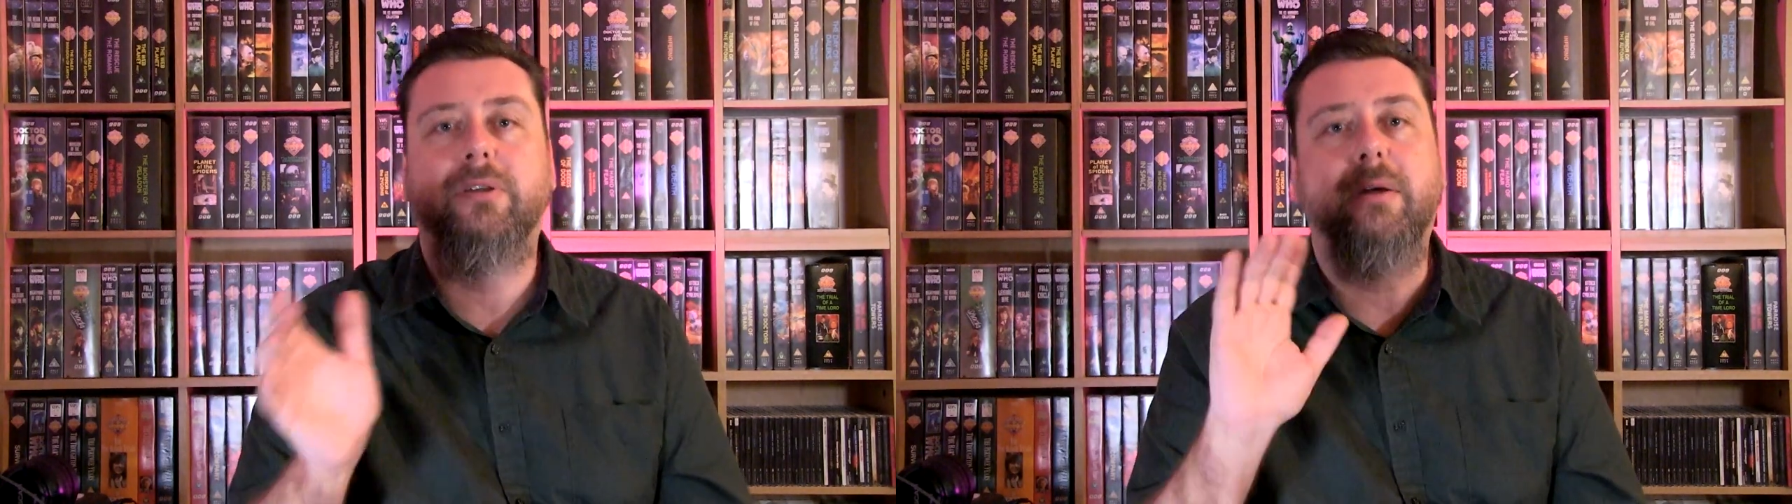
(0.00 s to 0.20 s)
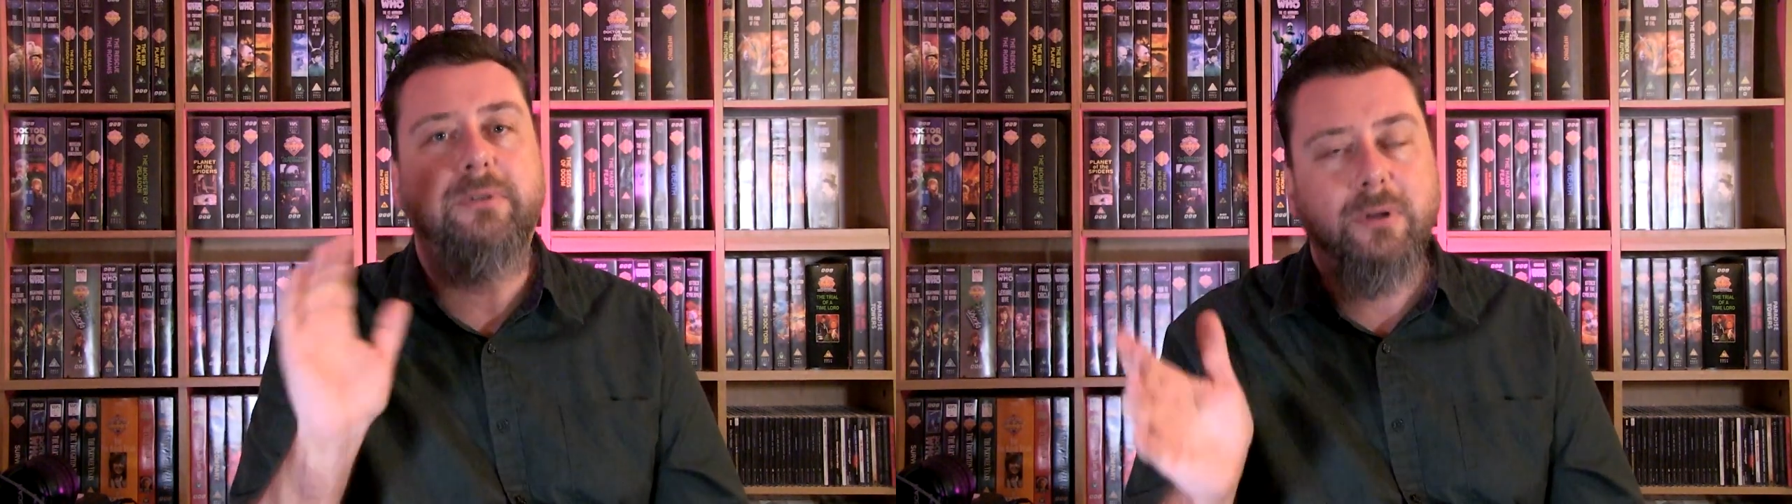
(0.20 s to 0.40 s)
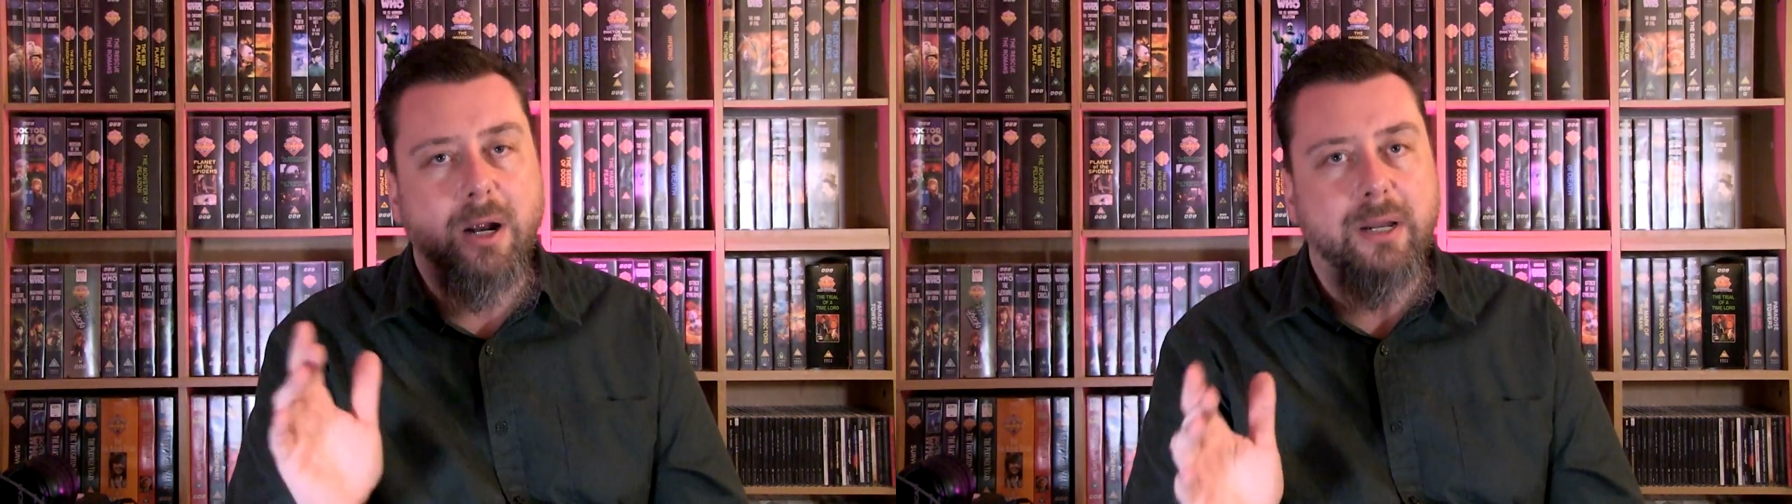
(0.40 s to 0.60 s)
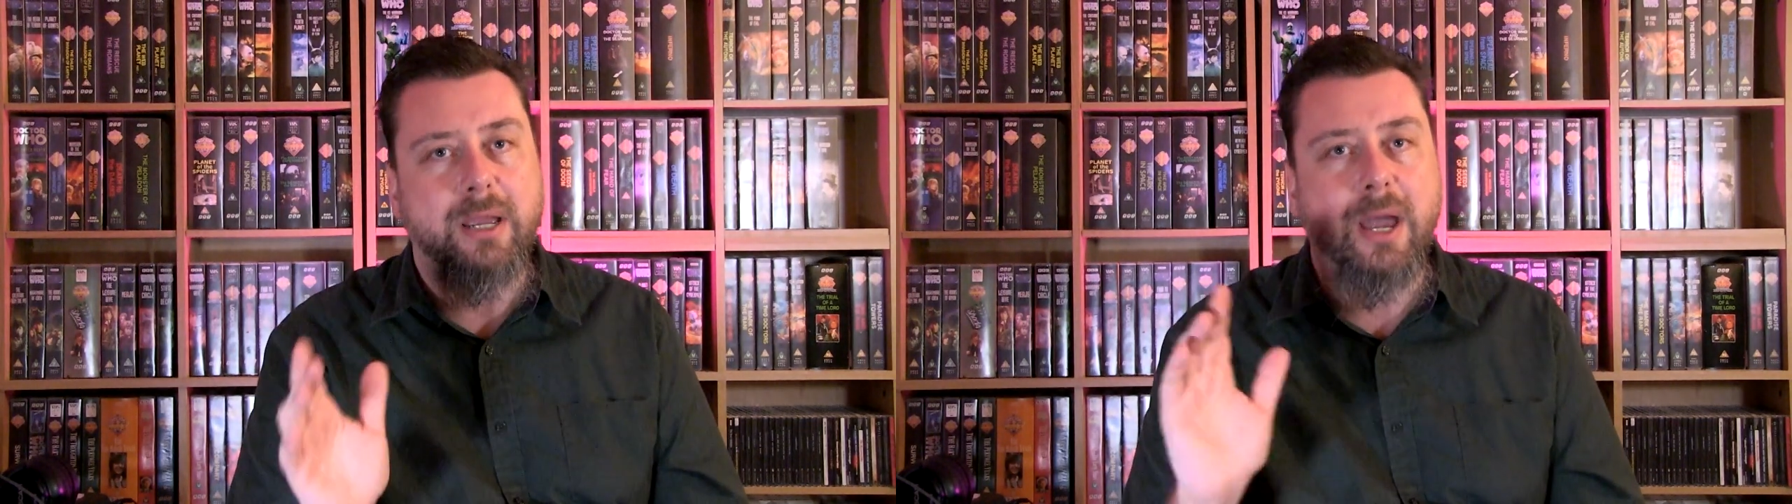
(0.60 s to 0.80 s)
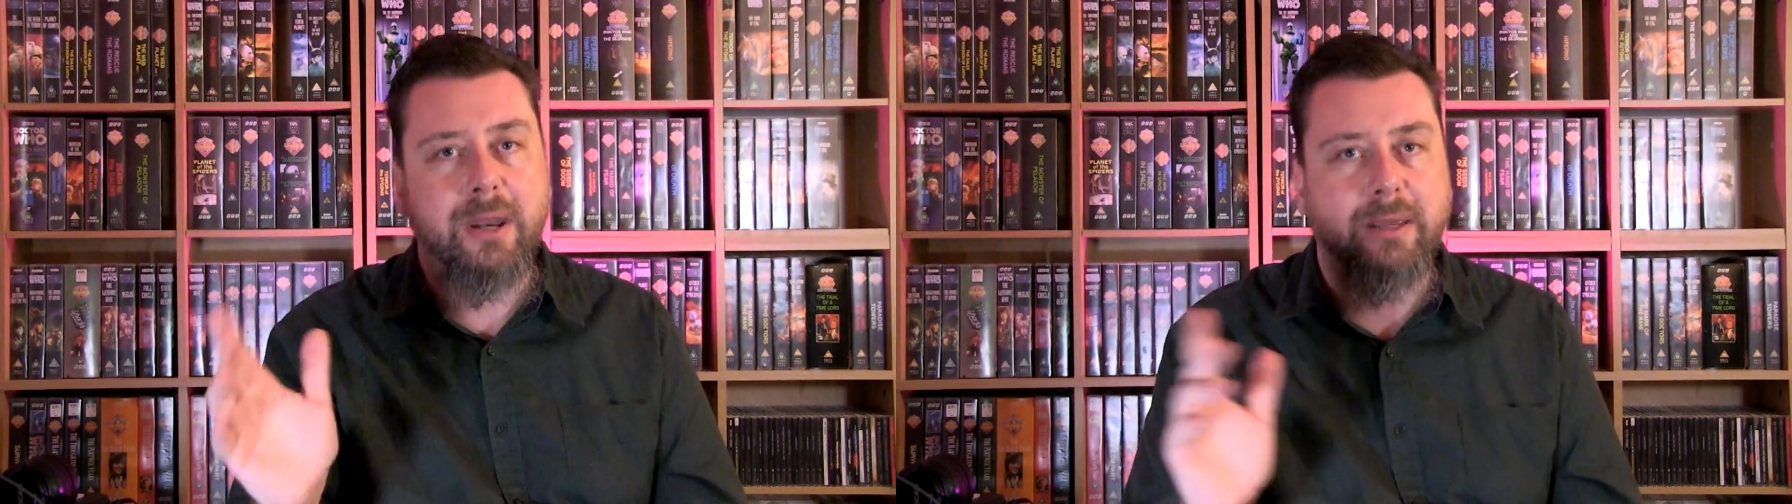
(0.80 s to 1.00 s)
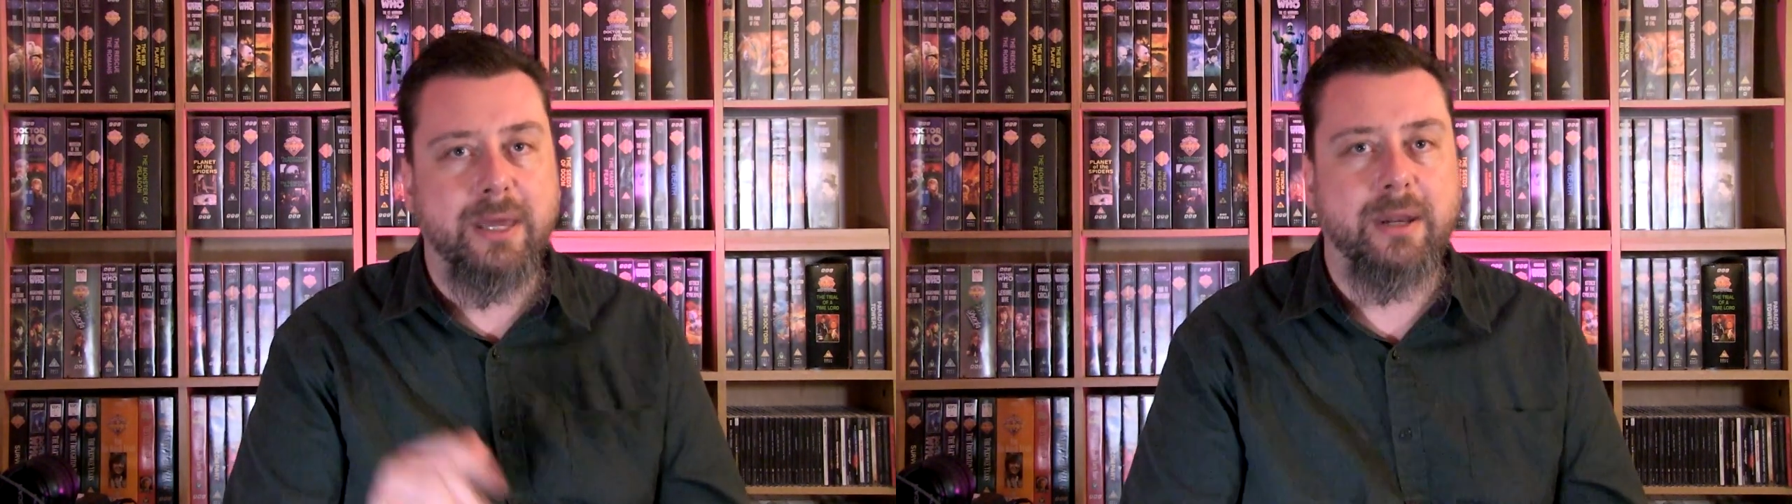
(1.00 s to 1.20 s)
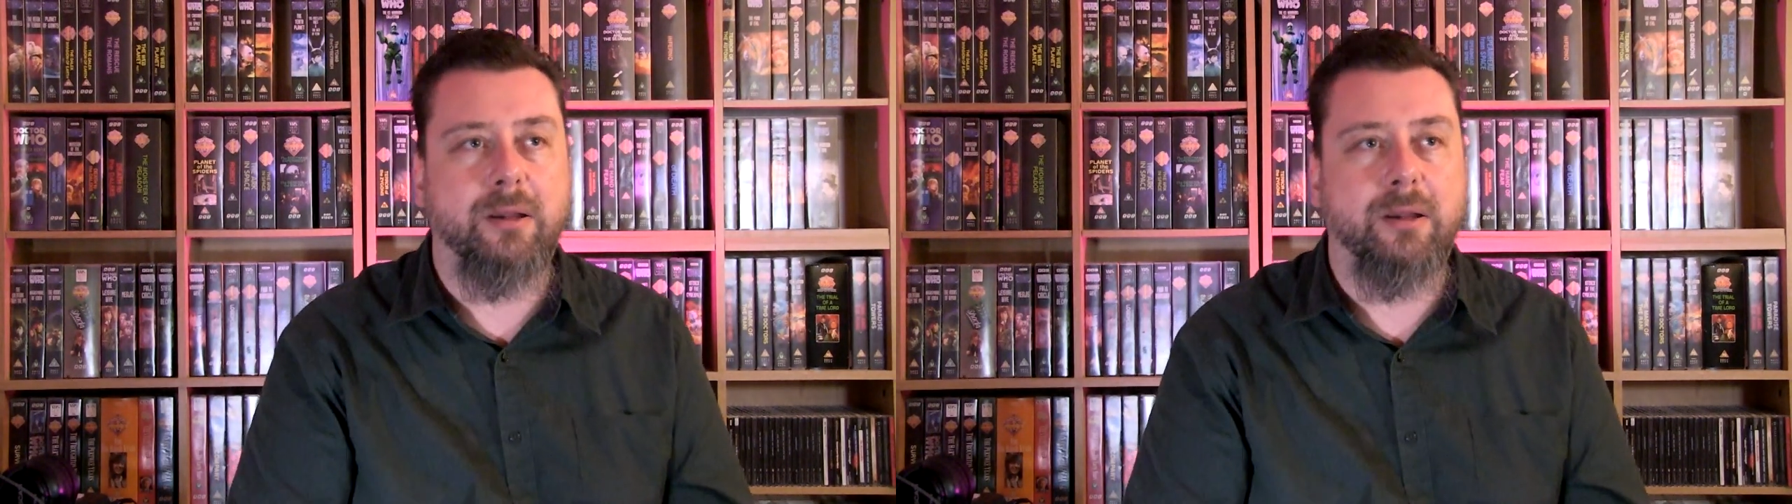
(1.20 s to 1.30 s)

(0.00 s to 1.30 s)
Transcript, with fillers: So I've started to kind of get